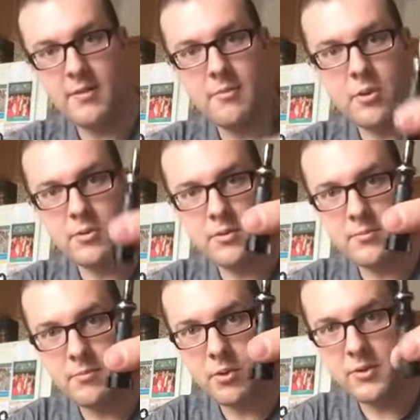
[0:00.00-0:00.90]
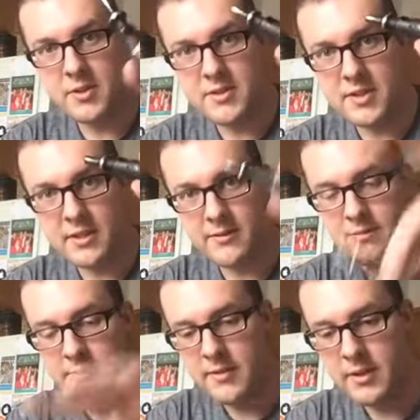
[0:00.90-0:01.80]
Bolt
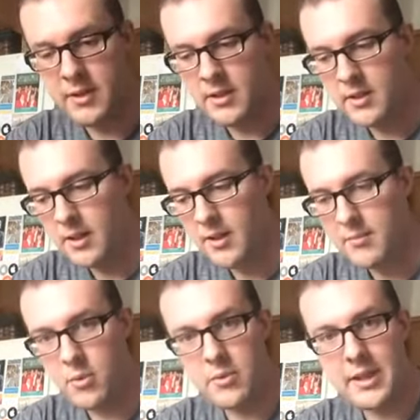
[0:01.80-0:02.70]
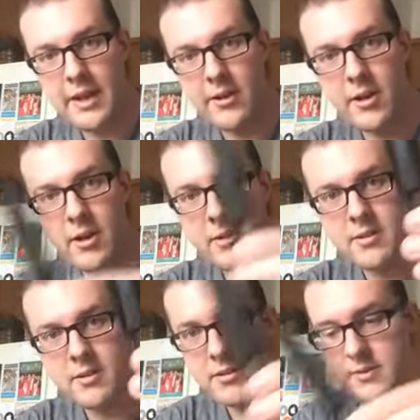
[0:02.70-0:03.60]
itself, bolt carrier,
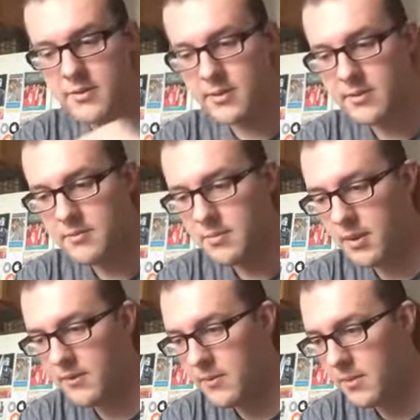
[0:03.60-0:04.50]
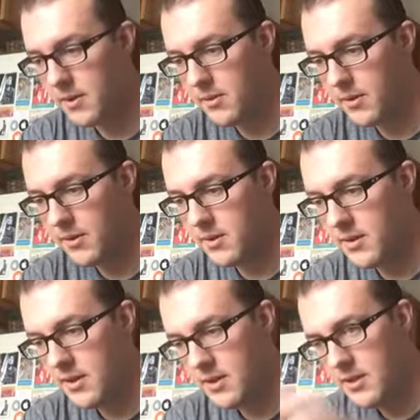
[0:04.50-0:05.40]
as you're probably familiar with,
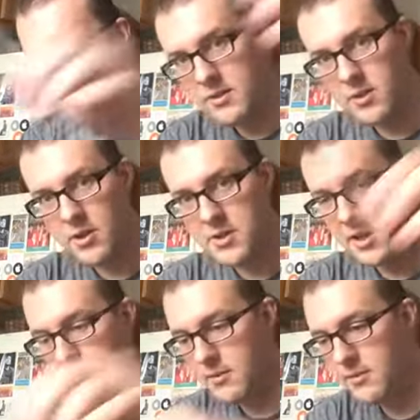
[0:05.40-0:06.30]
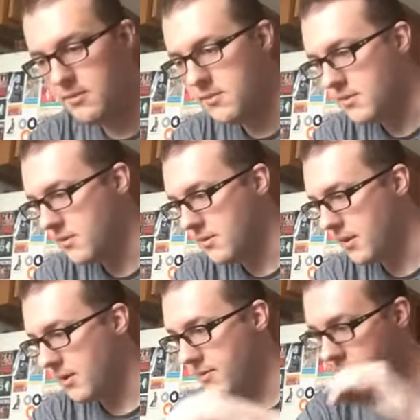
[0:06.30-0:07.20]
charging handle,
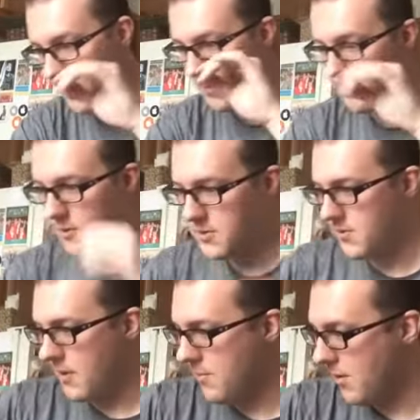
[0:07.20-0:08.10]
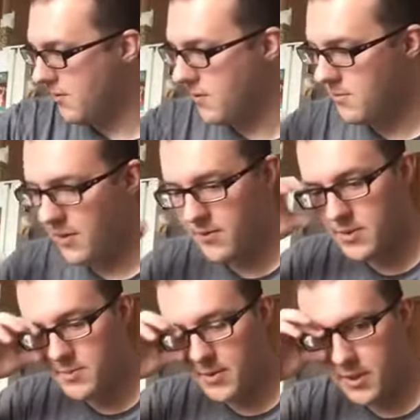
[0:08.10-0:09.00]
okay, and of course we've got buffer and buffer
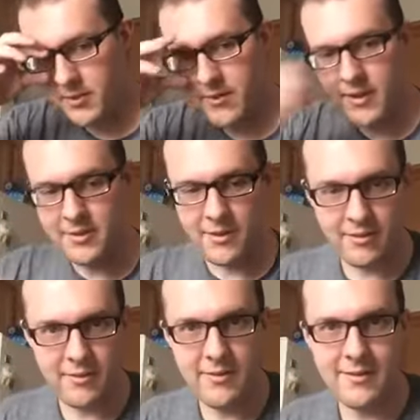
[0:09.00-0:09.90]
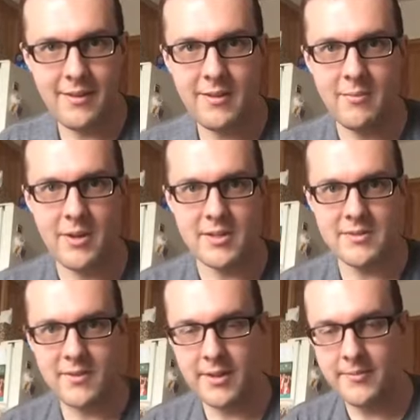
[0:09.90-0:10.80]
spring over here. Nothing impressive
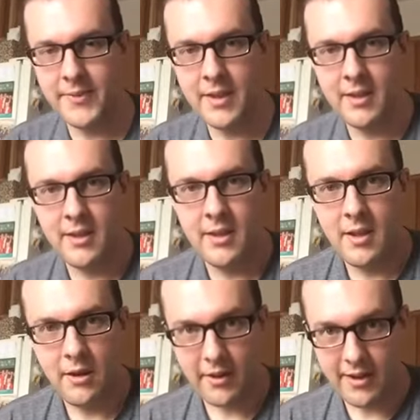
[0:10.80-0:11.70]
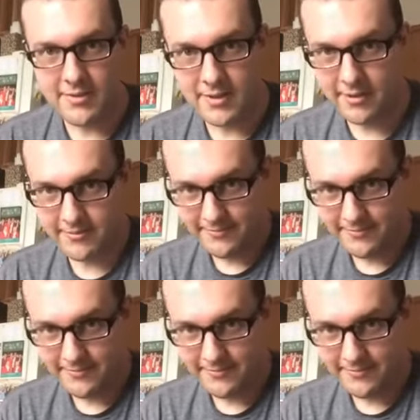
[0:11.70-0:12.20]
there. Okay, so